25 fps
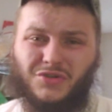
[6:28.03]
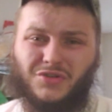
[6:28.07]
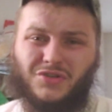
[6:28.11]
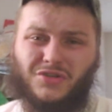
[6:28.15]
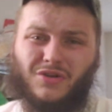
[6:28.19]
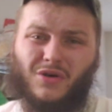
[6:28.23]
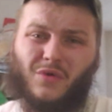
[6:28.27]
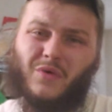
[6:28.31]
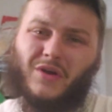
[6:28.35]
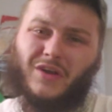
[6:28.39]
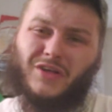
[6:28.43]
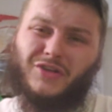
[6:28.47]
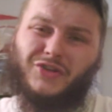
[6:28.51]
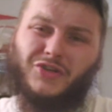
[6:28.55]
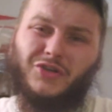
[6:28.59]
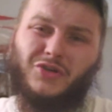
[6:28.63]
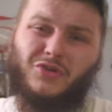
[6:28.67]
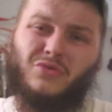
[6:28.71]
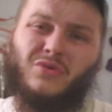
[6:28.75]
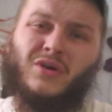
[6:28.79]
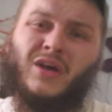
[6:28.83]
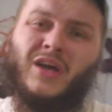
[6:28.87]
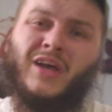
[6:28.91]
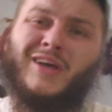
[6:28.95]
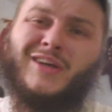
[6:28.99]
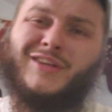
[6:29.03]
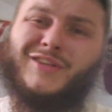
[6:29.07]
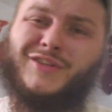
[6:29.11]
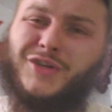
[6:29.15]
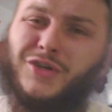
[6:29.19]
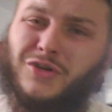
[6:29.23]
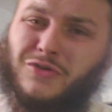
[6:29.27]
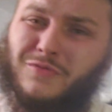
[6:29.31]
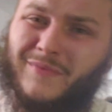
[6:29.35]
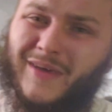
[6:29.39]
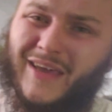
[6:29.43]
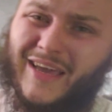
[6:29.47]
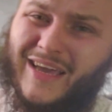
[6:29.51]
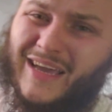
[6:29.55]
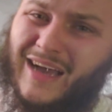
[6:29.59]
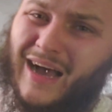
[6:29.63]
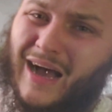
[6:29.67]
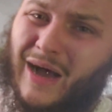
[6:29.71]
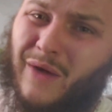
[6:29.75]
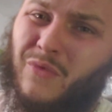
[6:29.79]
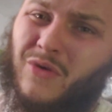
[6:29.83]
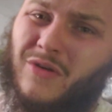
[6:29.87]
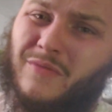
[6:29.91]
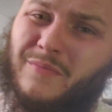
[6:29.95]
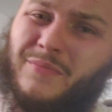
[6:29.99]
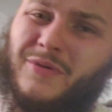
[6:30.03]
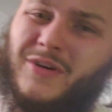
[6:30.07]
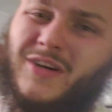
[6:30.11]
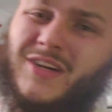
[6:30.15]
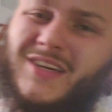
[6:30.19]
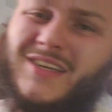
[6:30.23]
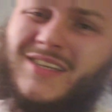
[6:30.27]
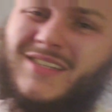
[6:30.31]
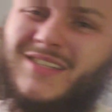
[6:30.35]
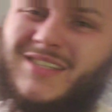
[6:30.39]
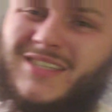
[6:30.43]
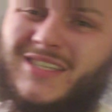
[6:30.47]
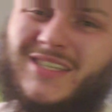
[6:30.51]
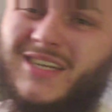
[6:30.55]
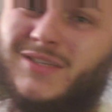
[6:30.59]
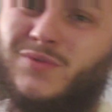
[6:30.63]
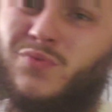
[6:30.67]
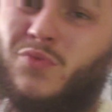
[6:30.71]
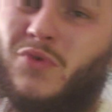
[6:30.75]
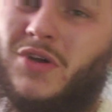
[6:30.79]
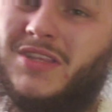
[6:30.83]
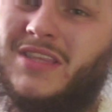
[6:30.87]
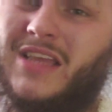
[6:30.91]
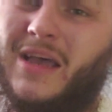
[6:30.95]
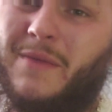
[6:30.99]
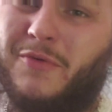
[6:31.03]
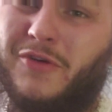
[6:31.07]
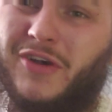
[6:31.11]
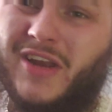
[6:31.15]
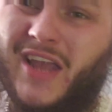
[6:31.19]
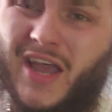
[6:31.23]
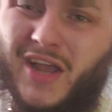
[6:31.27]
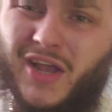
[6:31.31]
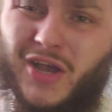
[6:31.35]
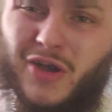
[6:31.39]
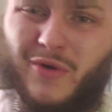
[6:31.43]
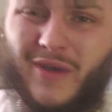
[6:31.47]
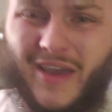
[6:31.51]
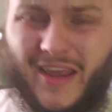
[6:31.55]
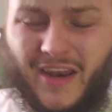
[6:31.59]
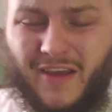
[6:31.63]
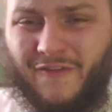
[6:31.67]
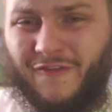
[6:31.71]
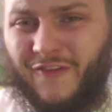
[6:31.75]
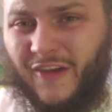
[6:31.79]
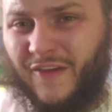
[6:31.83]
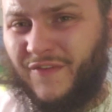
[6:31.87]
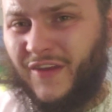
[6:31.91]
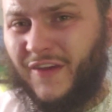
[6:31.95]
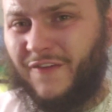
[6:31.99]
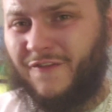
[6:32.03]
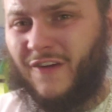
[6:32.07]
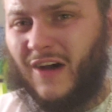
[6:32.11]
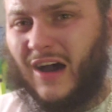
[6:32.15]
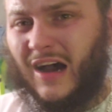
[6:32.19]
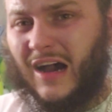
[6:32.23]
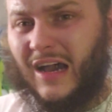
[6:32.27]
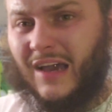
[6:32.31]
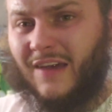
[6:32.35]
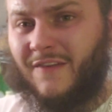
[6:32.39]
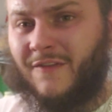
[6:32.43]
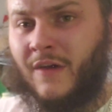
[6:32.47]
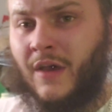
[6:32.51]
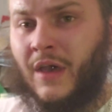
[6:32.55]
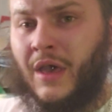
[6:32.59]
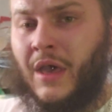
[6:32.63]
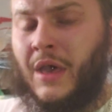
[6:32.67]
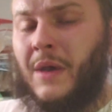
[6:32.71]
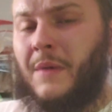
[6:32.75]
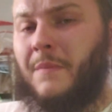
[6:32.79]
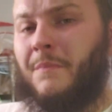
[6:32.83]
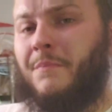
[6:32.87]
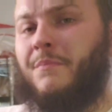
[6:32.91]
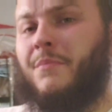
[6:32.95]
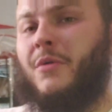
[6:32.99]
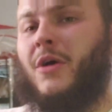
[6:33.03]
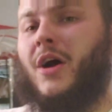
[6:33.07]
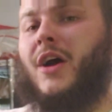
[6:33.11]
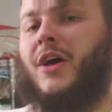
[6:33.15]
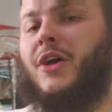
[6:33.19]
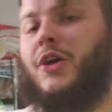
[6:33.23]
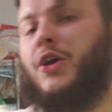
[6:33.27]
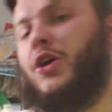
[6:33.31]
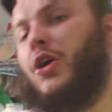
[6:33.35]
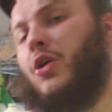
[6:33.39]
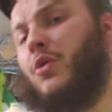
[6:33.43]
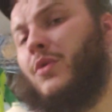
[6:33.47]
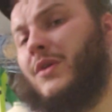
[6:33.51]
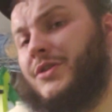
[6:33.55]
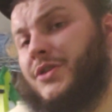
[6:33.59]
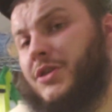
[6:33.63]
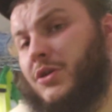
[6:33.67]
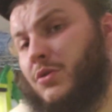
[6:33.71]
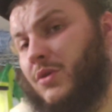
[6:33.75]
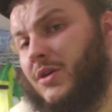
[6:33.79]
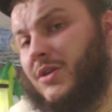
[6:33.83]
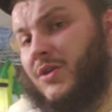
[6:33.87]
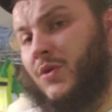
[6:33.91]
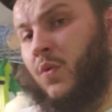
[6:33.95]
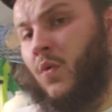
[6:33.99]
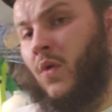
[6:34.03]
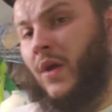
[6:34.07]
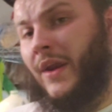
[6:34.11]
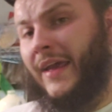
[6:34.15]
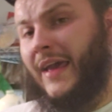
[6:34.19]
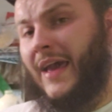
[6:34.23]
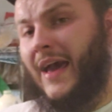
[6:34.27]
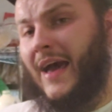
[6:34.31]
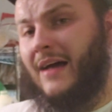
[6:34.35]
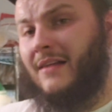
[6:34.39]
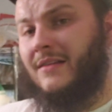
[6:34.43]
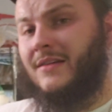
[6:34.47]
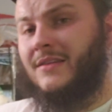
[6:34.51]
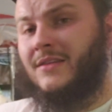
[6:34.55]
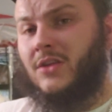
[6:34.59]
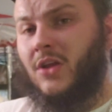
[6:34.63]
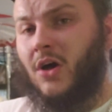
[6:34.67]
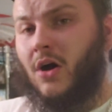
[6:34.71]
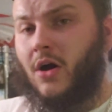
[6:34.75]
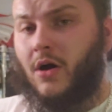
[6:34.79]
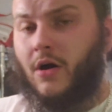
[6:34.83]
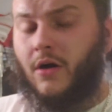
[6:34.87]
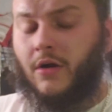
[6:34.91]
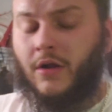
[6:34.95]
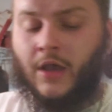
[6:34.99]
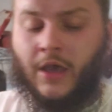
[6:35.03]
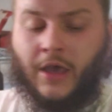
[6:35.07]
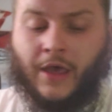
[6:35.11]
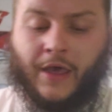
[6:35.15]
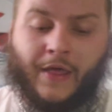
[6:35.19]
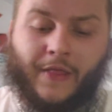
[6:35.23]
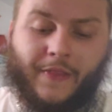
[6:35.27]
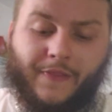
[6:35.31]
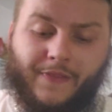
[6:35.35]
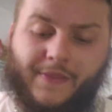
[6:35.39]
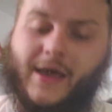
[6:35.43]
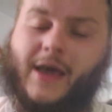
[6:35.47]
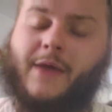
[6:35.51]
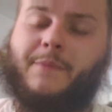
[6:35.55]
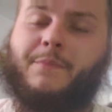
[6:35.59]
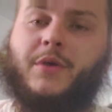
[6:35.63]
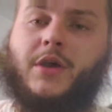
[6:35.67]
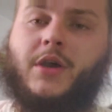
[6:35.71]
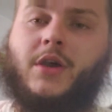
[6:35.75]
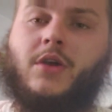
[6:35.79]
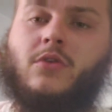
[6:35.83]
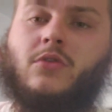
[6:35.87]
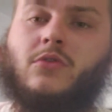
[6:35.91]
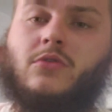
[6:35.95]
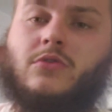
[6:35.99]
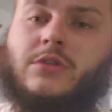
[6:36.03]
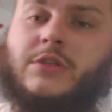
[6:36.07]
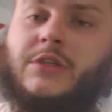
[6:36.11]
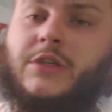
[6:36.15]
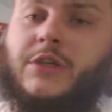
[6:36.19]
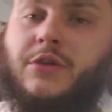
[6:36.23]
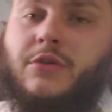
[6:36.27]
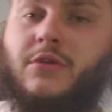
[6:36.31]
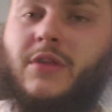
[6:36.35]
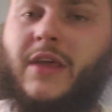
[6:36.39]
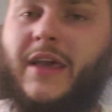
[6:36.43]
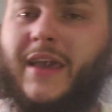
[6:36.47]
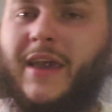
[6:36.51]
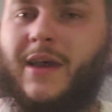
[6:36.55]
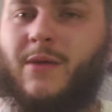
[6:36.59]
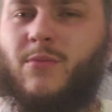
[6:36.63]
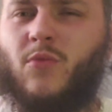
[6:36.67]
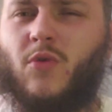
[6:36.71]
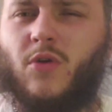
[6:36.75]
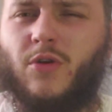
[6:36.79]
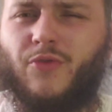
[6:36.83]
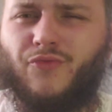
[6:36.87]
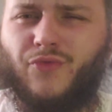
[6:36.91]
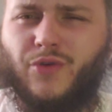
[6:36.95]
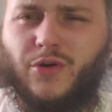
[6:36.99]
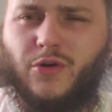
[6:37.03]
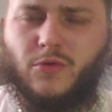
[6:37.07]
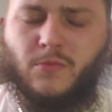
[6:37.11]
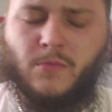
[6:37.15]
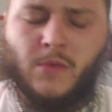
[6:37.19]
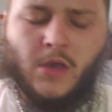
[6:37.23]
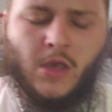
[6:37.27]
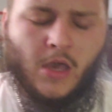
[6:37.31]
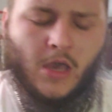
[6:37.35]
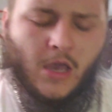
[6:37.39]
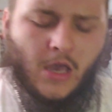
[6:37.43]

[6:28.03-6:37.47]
You don't want to do too big. I wouldn't put just one leopard gecko in a 55, but going to a 20-gallon long, that'd be cool too. They get more room.